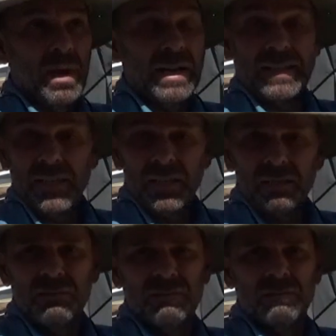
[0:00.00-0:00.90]
idea
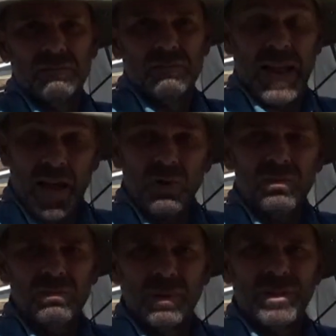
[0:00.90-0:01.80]
now.
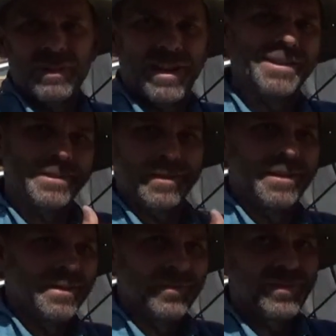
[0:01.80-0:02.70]
I mean, Dad
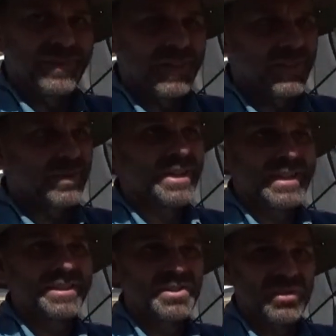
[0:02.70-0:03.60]
started it in
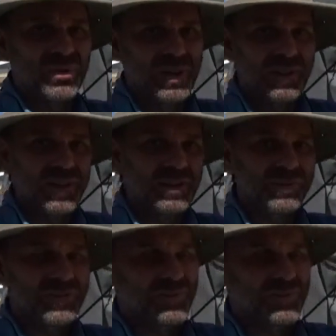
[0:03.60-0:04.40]
53, so I think he was the